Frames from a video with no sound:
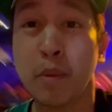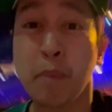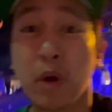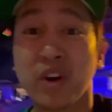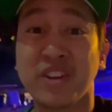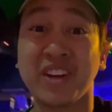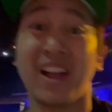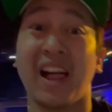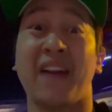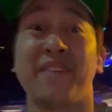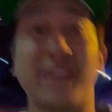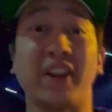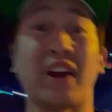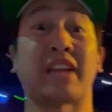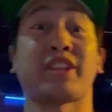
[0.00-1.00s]
Reporting to you live
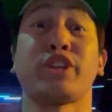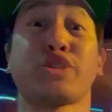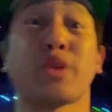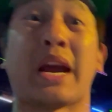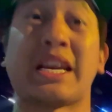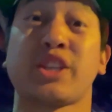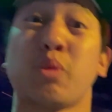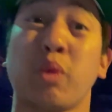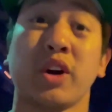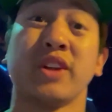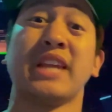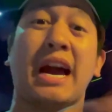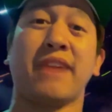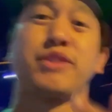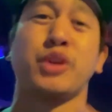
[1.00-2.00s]
here at the Jurassic World
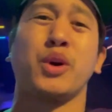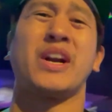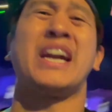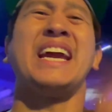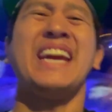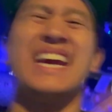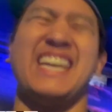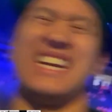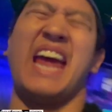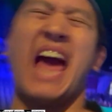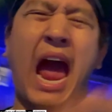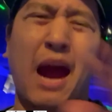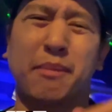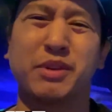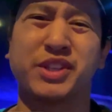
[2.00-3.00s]
Live Tour in
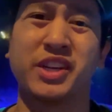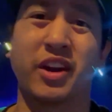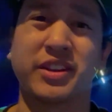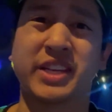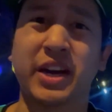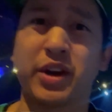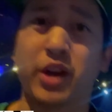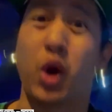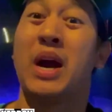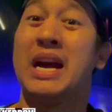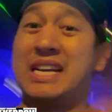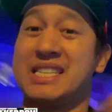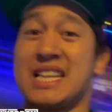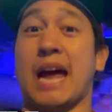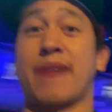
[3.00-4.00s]
Hamilton, Ontario.
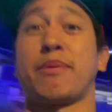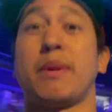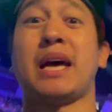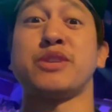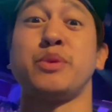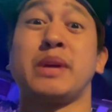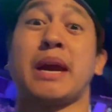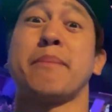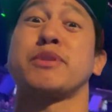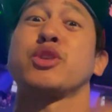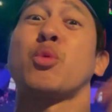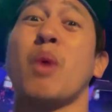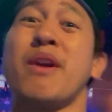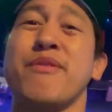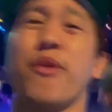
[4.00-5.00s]
It's live for last week,
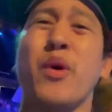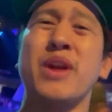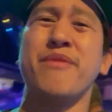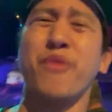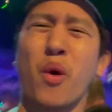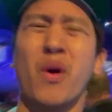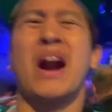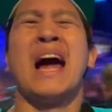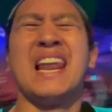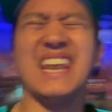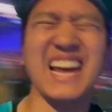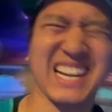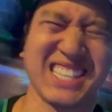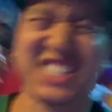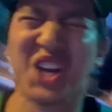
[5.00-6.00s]
episode 144. Let's